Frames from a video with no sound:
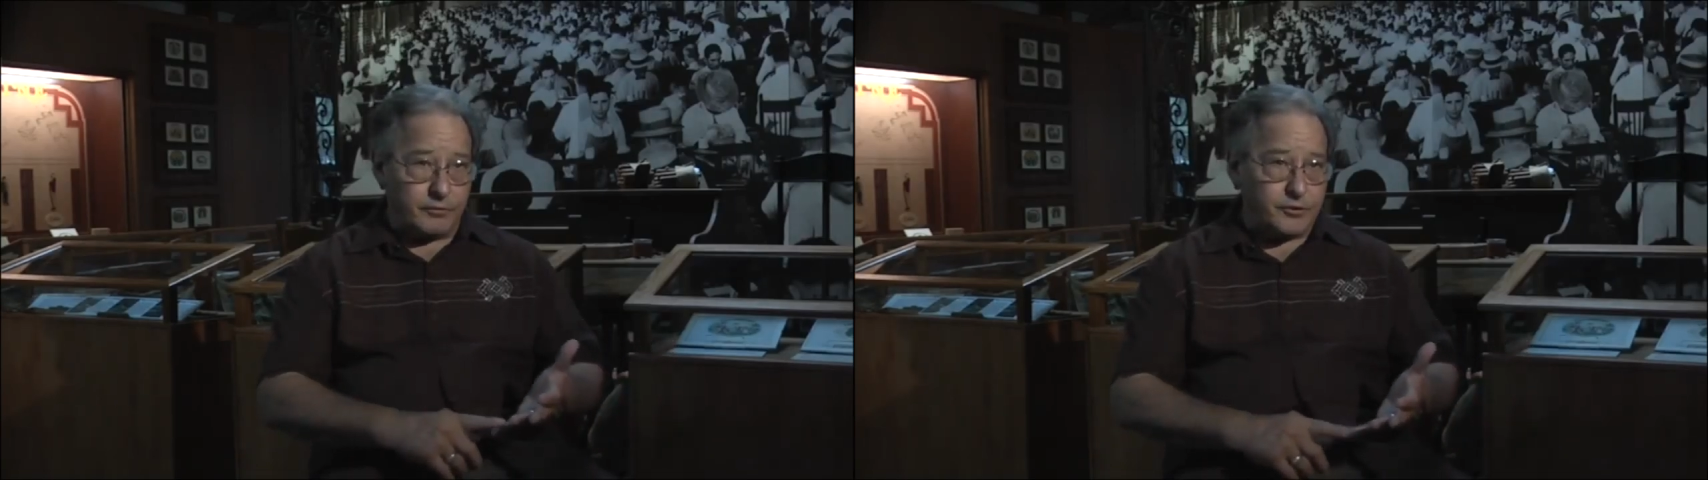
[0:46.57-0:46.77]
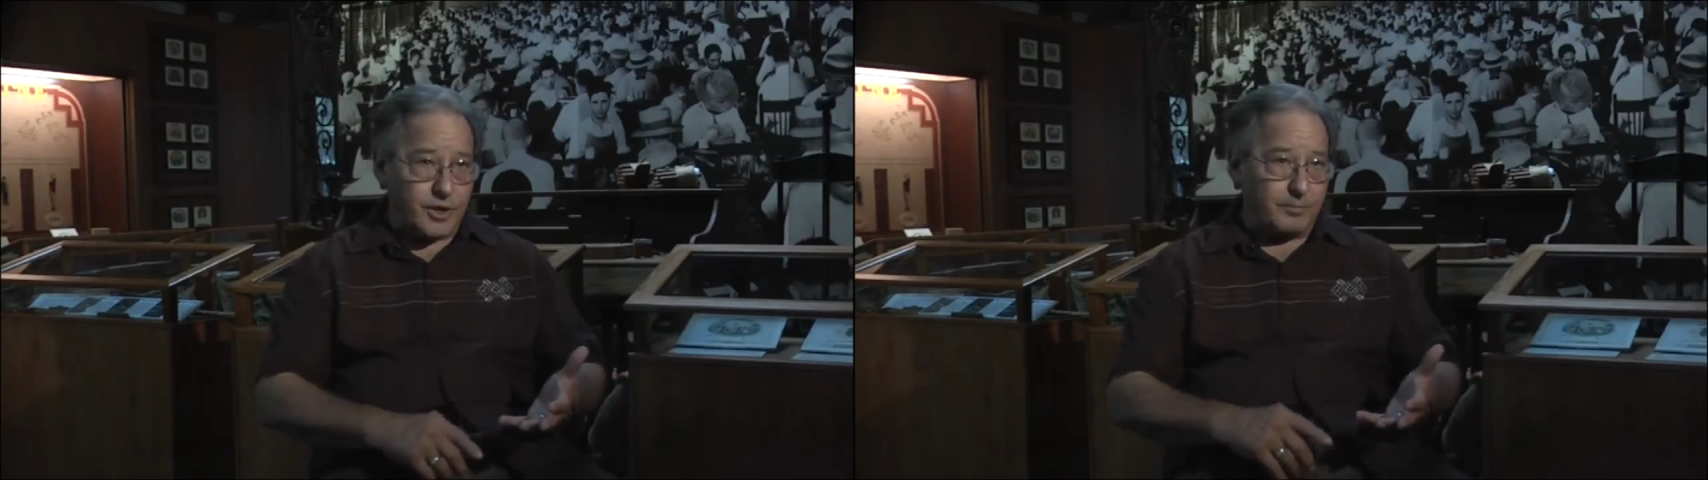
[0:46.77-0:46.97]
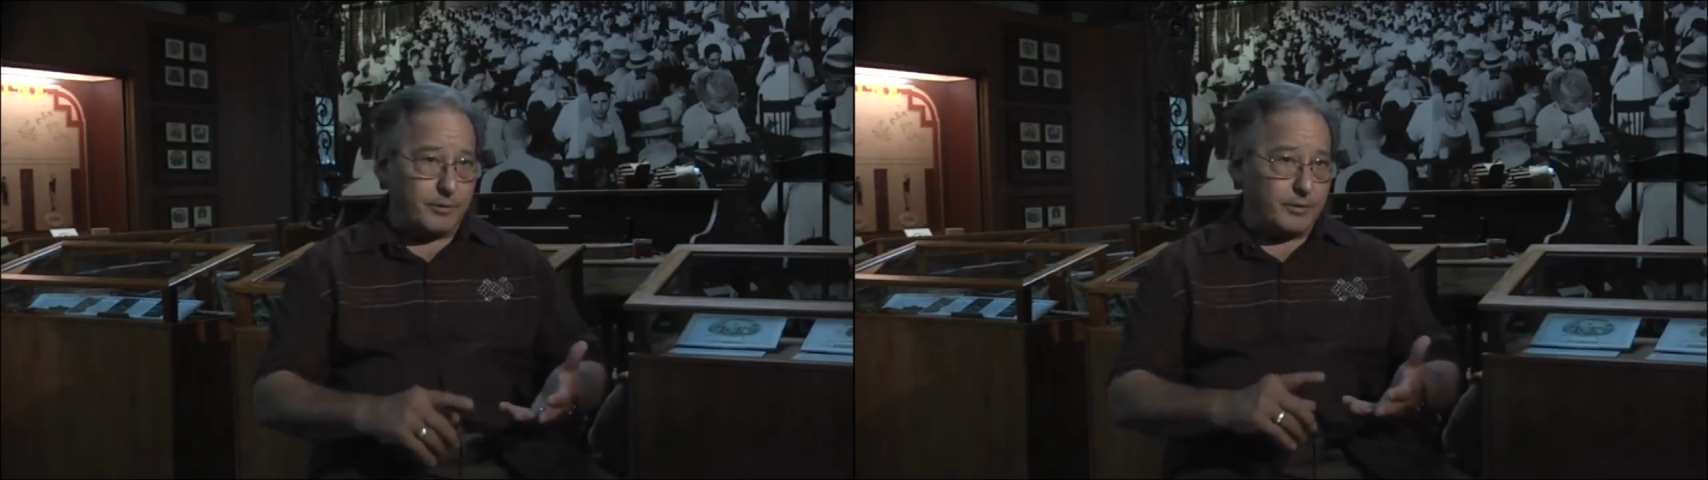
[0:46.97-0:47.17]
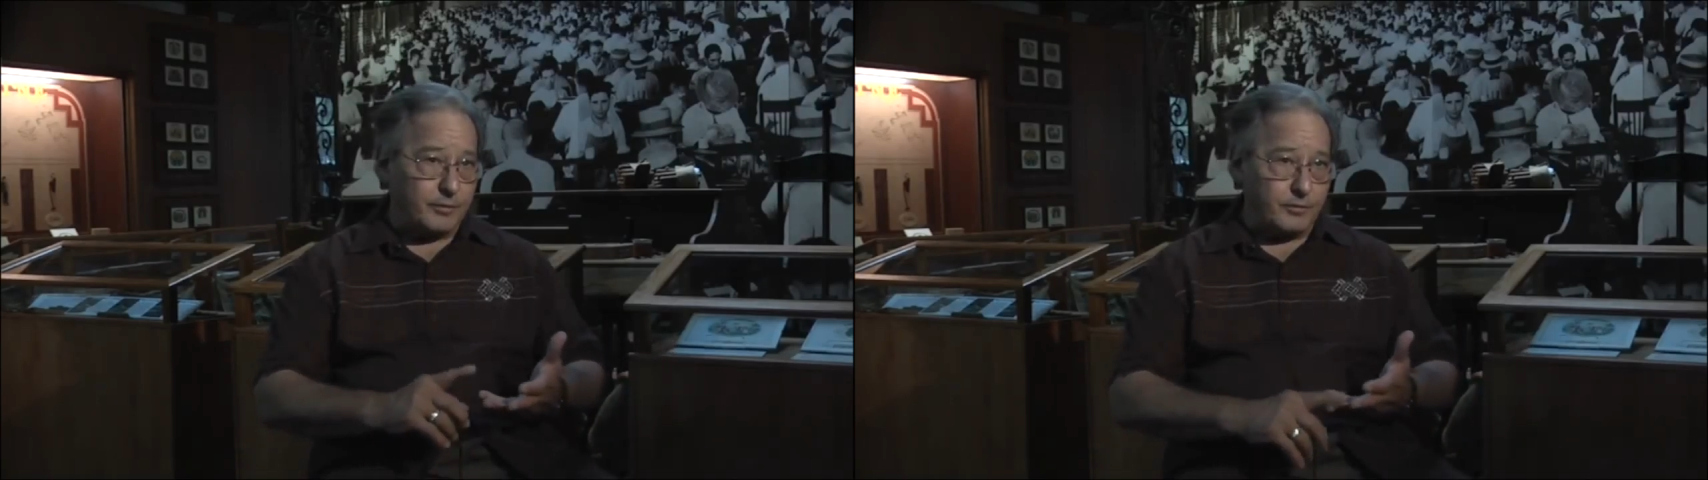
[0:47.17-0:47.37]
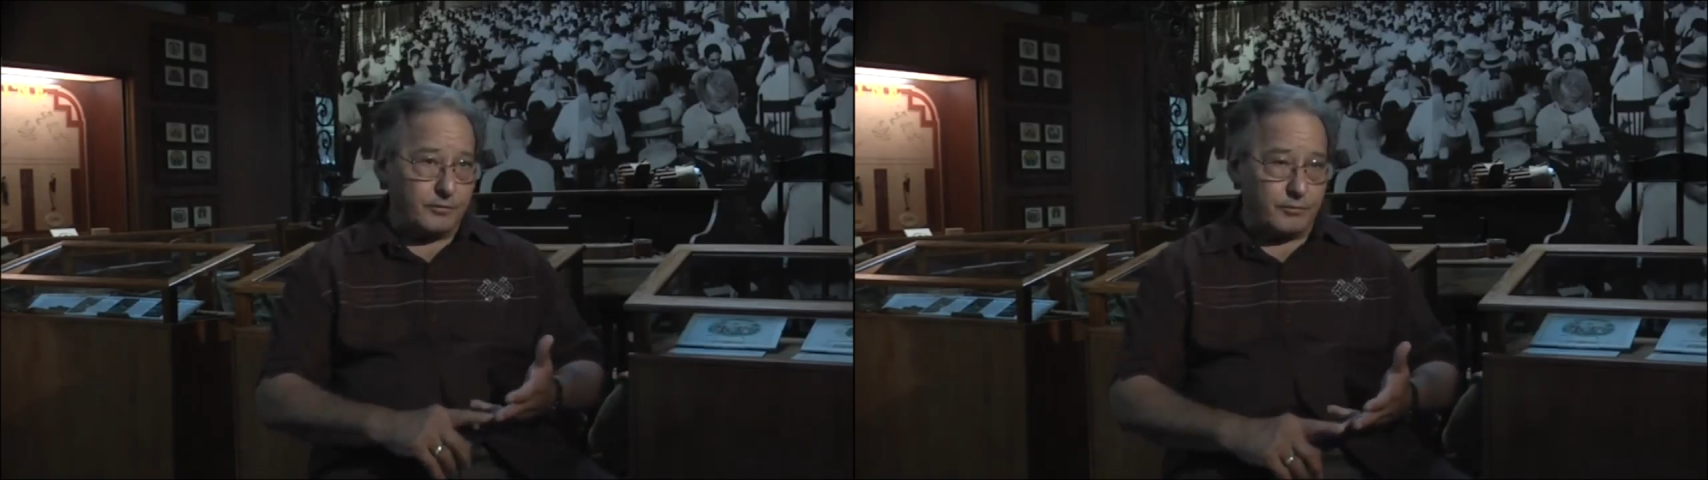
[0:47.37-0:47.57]
their shopping,
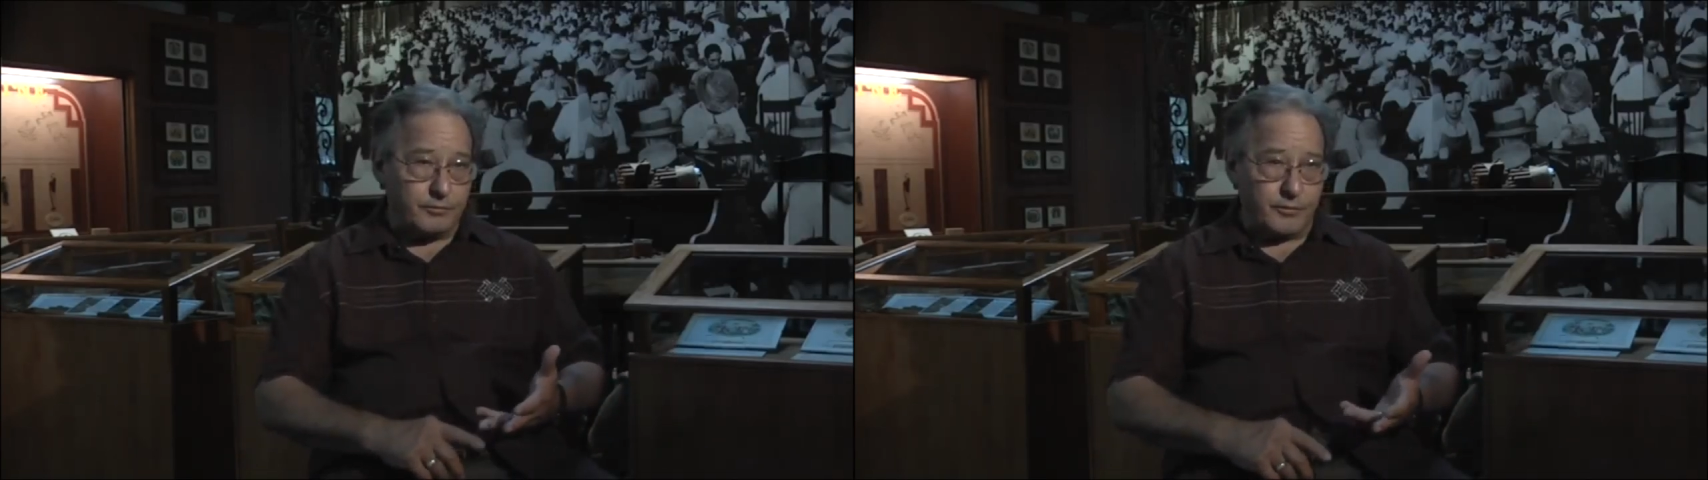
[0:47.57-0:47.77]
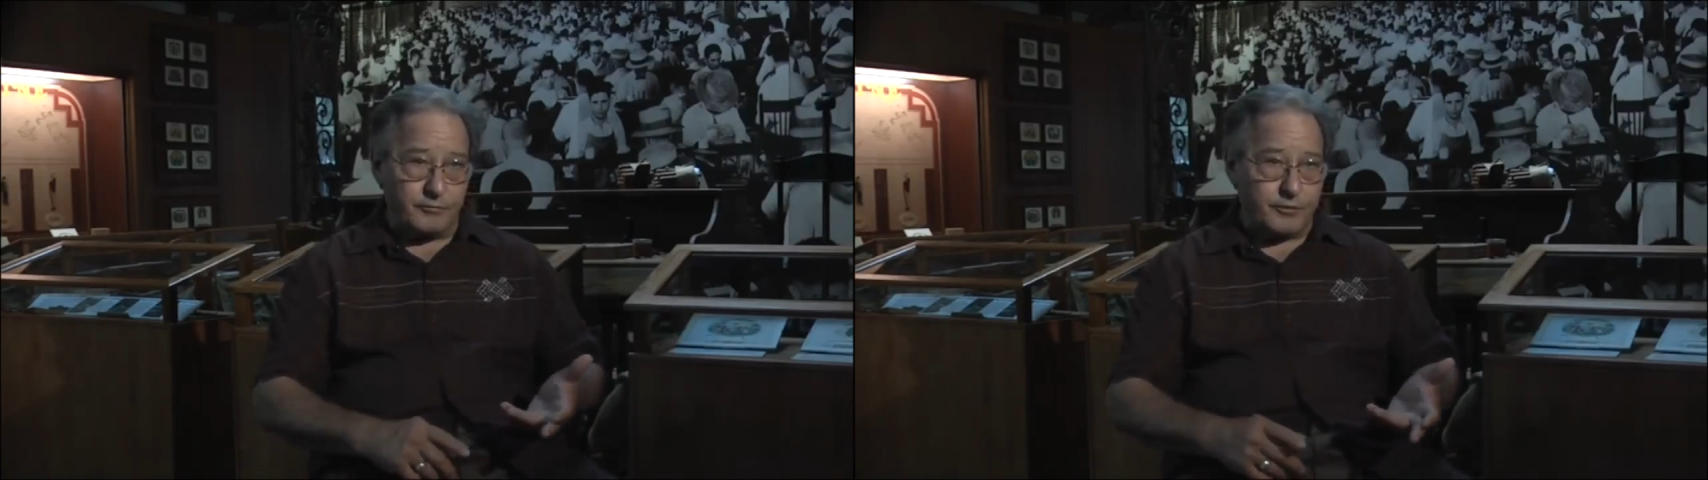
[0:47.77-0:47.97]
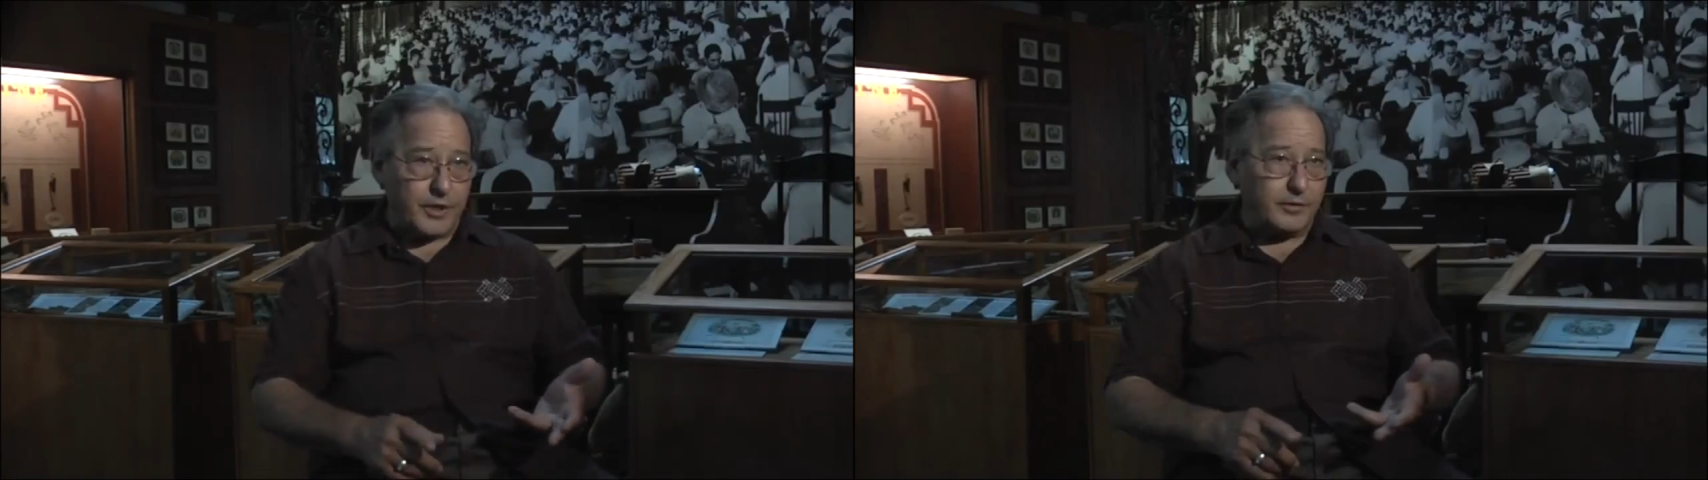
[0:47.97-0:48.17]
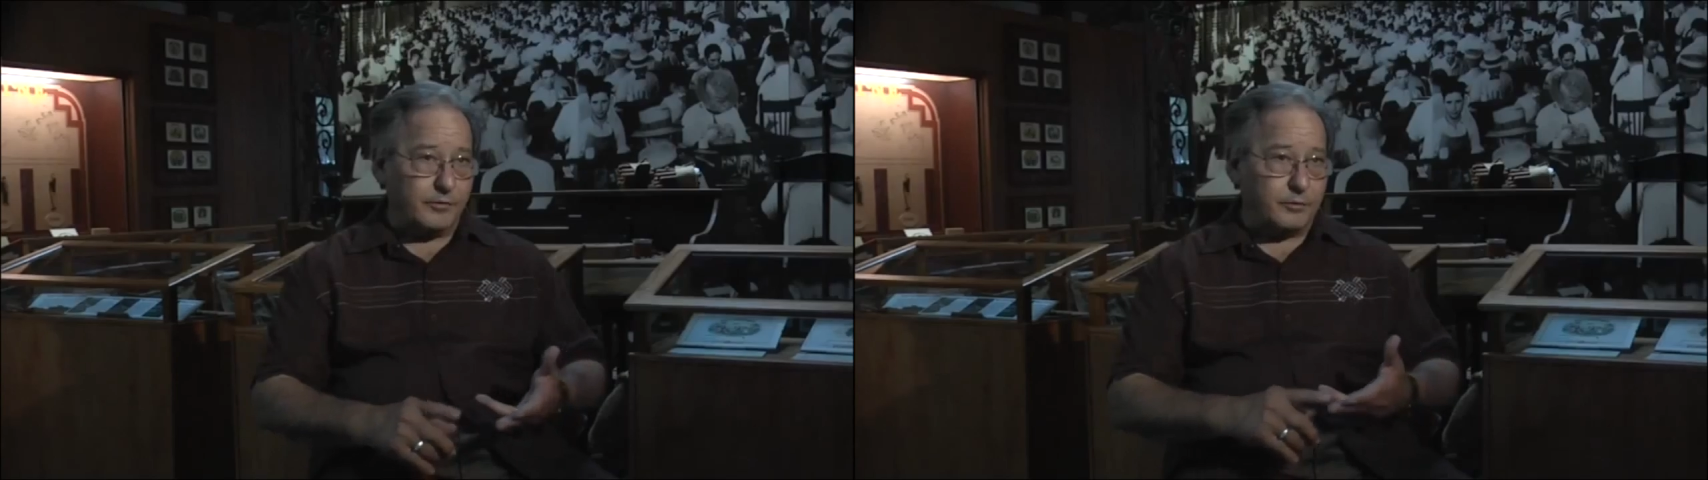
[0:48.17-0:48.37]
their theater,